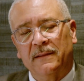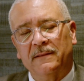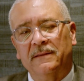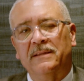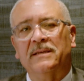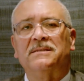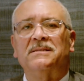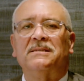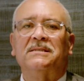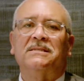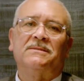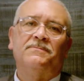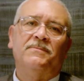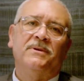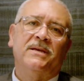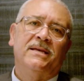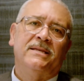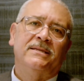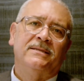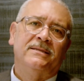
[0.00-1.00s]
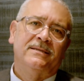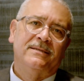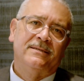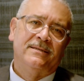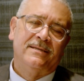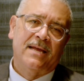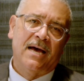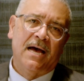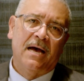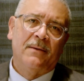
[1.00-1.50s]
This has been
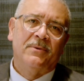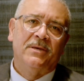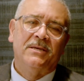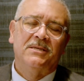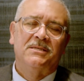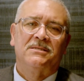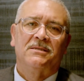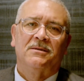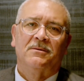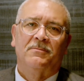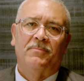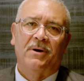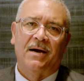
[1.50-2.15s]
NAMI's